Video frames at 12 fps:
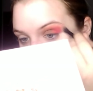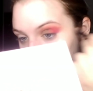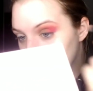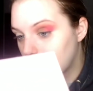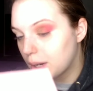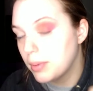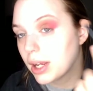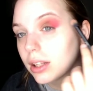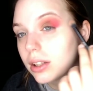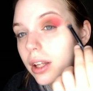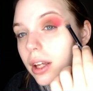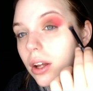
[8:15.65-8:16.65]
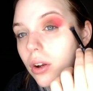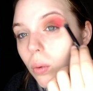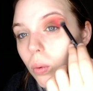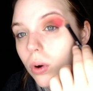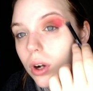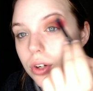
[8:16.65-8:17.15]
It's kind of making like an
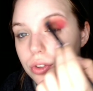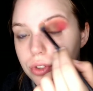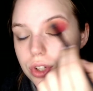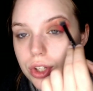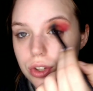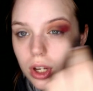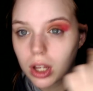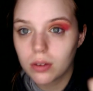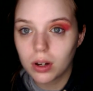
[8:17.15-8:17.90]
orangey shade